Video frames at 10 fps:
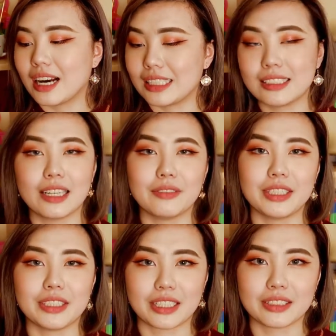I didn't have
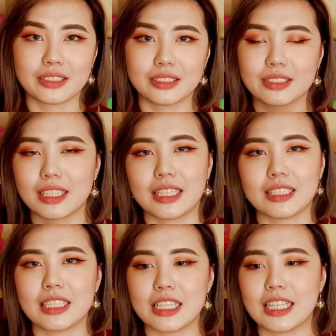any necklaces,
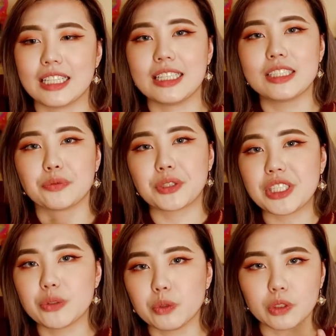and this
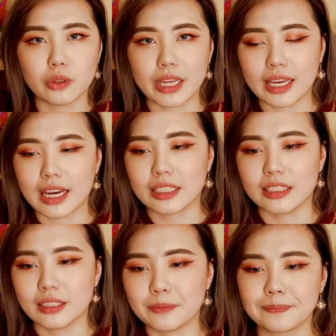region was looking kind
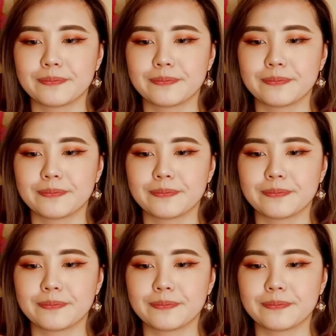of